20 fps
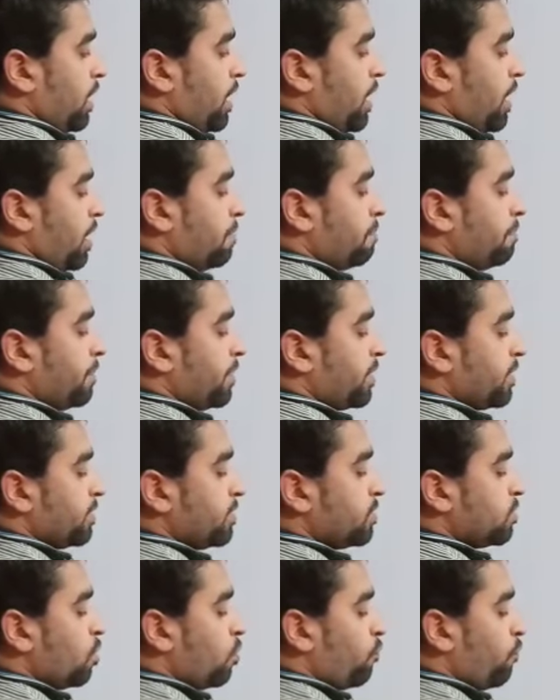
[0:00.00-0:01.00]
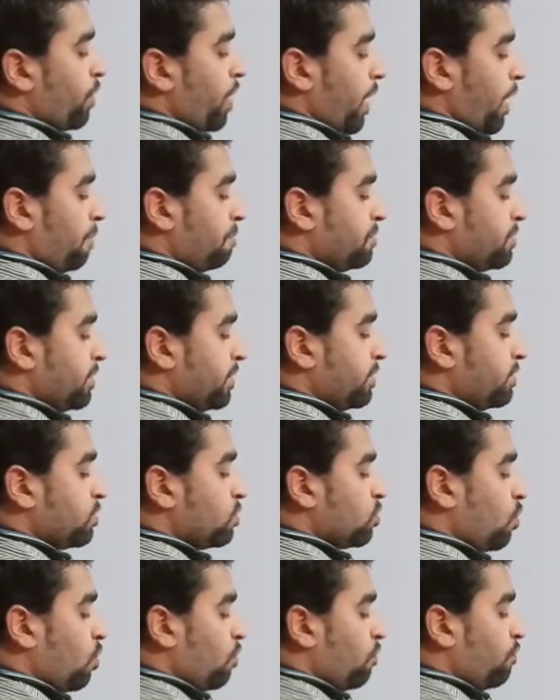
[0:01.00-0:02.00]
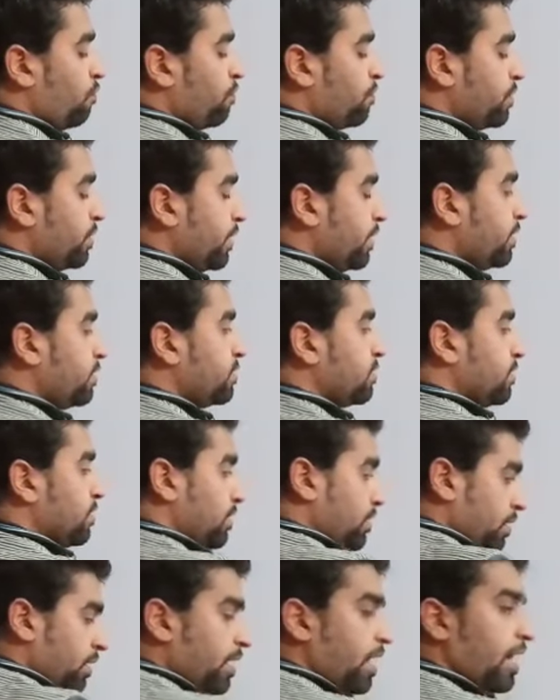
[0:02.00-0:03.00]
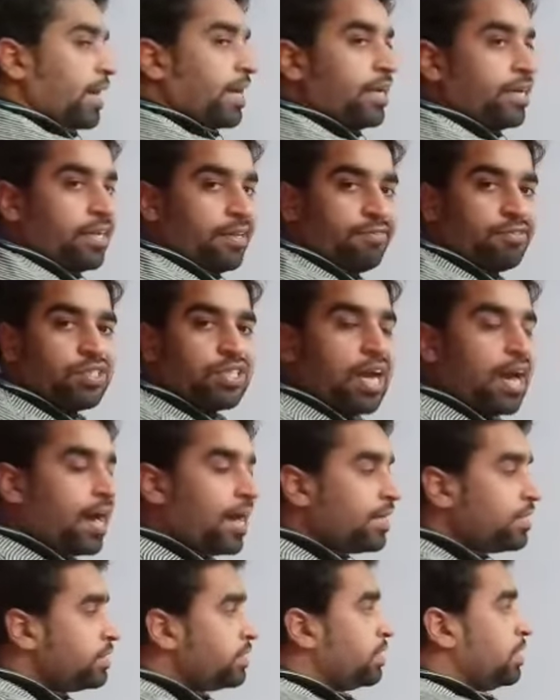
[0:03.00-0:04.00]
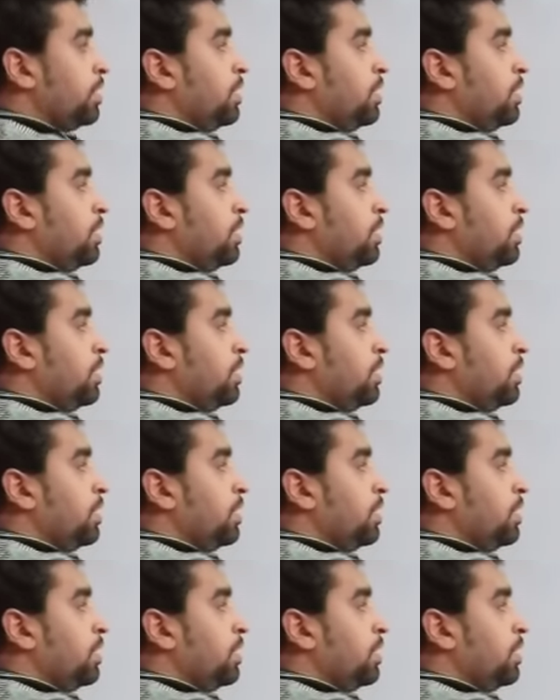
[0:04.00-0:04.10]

And because of absence of these negative charge,